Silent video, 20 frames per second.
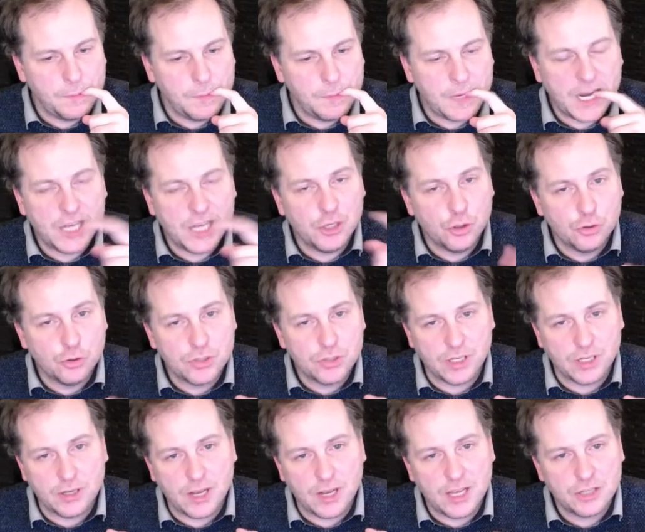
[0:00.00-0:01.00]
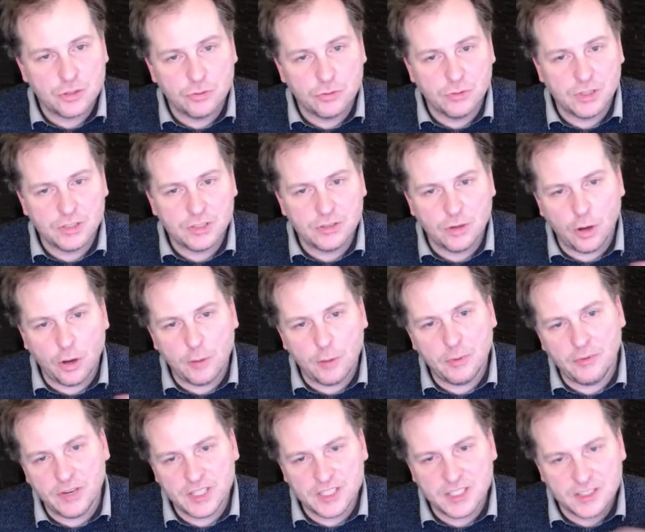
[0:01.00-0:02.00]
And use it as soon as the
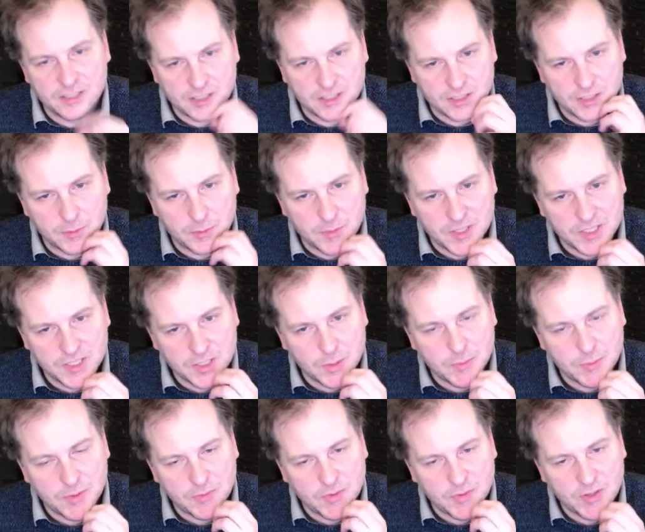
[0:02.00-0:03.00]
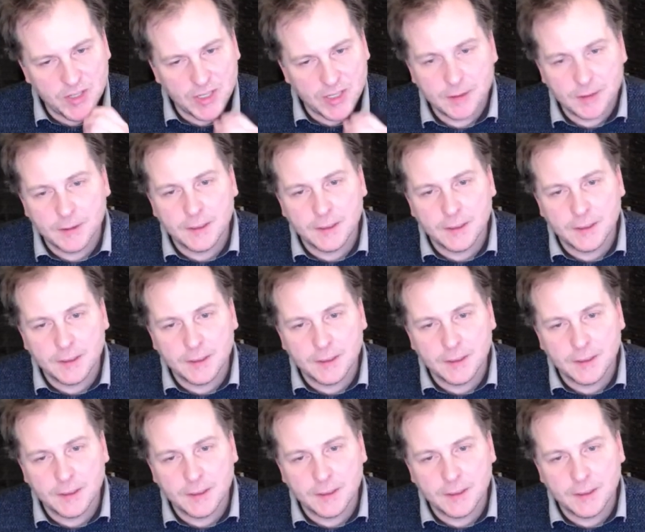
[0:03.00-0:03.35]
operating system is up and running.